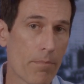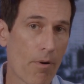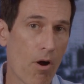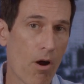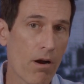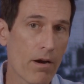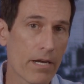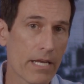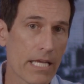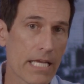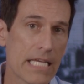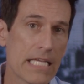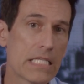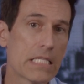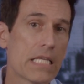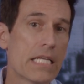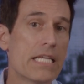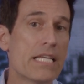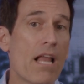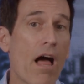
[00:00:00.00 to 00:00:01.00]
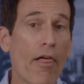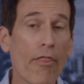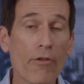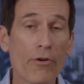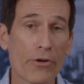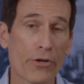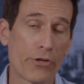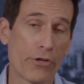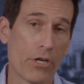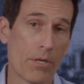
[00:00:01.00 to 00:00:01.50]
party is
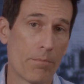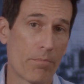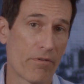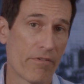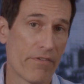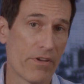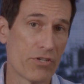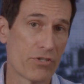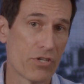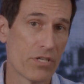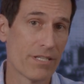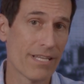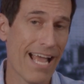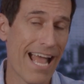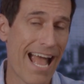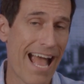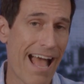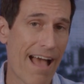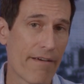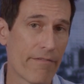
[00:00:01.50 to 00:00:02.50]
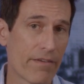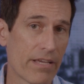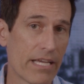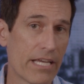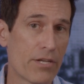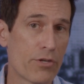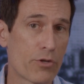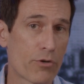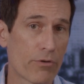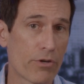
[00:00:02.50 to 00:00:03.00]
another good provision to have
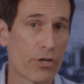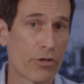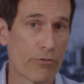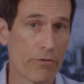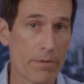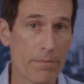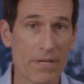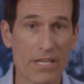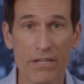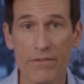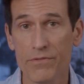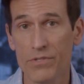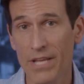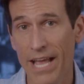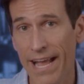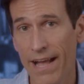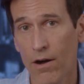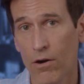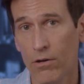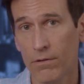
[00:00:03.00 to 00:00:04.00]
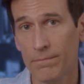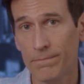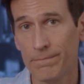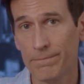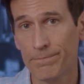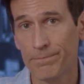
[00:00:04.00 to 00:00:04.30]
in your agreement of sale.